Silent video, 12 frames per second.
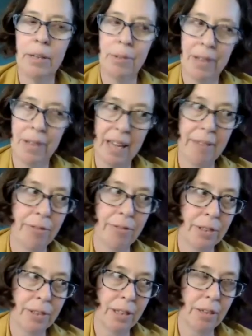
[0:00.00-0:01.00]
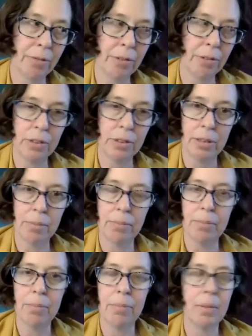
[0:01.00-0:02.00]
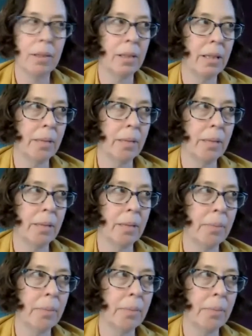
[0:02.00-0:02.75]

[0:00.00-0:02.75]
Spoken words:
well, that started first in the